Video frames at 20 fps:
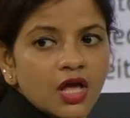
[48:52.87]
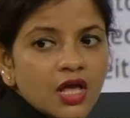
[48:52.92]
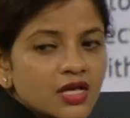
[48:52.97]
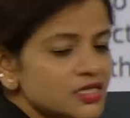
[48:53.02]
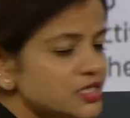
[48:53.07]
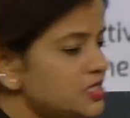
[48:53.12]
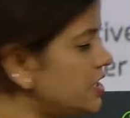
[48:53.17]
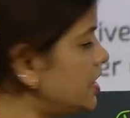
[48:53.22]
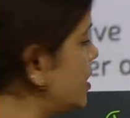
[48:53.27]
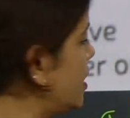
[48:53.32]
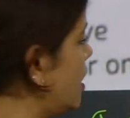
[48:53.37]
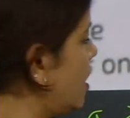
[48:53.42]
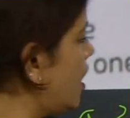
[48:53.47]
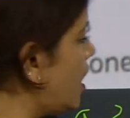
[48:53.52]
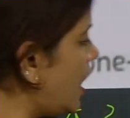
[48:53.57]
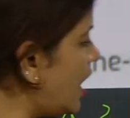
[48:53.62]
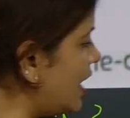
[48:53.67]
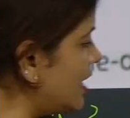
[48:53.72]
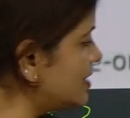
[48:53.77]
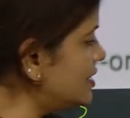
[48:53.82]
See,
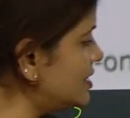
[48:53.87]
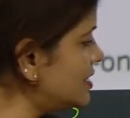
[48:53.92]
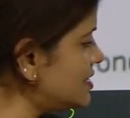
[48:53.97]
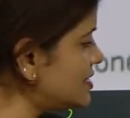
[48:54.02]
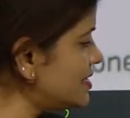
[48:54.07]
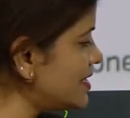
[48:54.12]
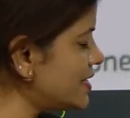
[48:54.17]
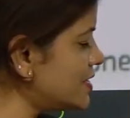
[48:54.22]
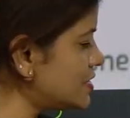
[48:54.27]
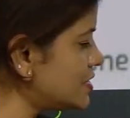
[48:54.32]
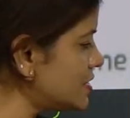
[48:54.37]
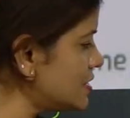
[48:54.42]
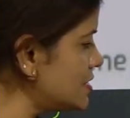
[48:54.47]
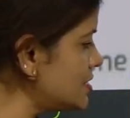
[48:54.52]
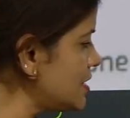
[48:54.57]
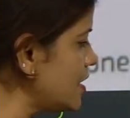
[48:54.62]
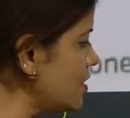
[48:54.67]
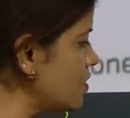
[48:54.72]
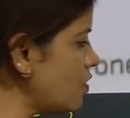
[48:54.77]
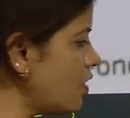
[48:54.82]
other sections
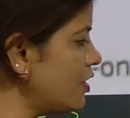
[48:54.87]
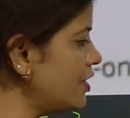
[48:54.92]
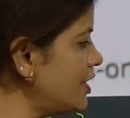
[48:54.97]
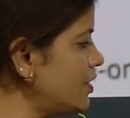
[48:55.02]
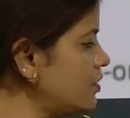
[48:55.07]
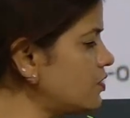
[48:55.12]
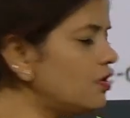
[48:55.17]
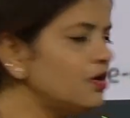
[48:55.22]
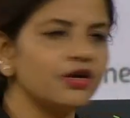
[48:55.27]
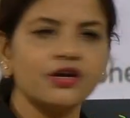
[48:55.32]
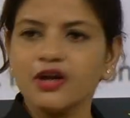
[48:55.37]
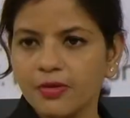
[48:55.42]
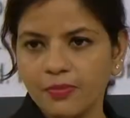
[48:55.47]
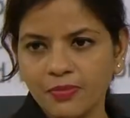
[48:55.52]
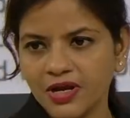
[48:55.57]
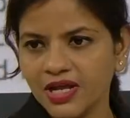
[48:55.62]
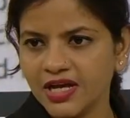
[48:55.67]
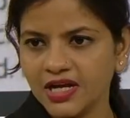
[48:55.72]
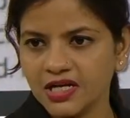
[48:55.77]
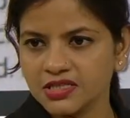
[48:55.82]
are not at all
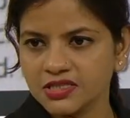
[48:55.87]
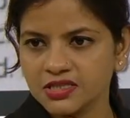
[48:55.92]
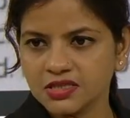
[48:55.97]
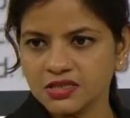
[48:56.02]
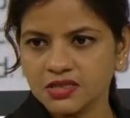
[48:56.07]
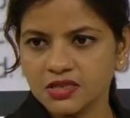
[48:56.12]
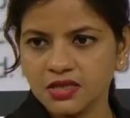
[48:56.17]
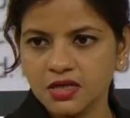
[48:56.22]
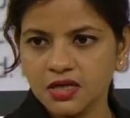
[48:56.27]
troubling us.